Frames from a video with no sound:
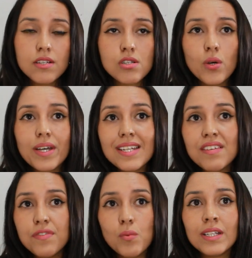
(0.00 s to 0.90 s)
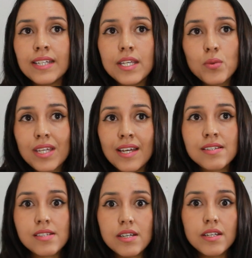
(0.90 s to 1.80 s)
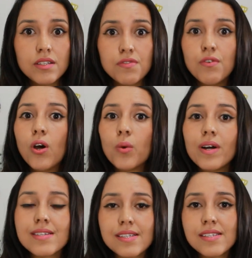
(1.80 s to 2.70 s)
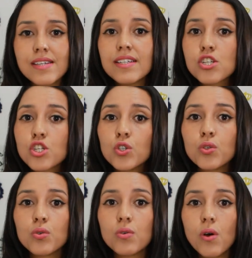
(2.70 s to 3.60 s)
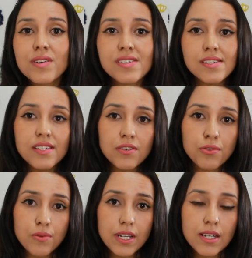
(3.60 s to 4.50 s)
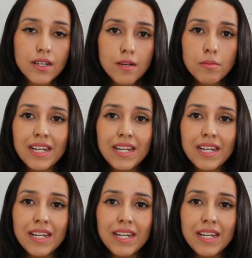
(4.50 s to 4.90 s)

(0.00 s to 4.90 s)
So, and if one day you can't study the four ones, study two or study three,